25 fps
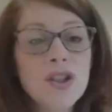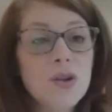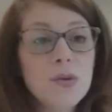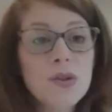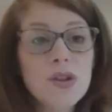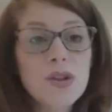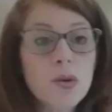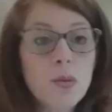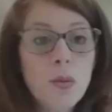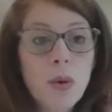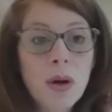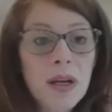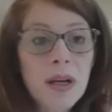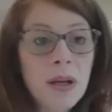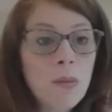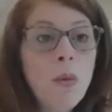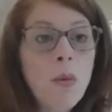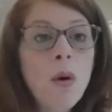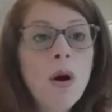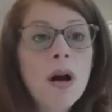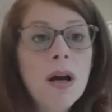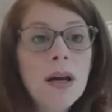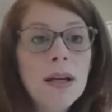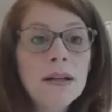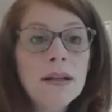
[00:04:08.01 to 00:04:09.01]
she was
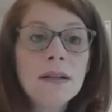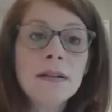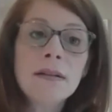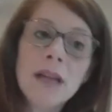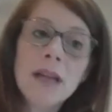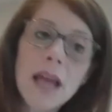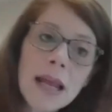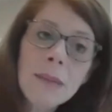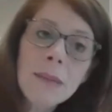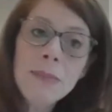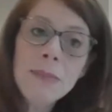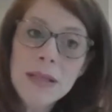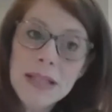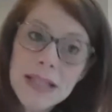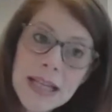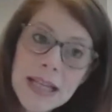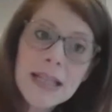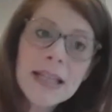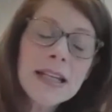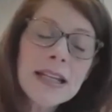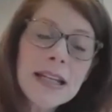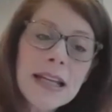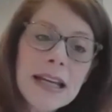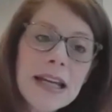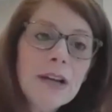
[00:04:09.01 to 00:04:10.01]
21 and be
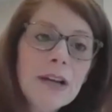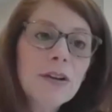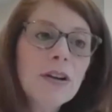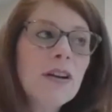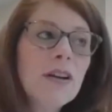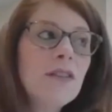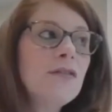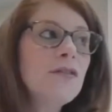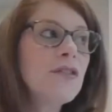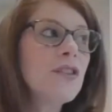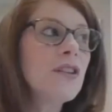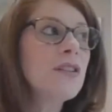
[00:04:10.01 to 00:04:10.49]
taken care of,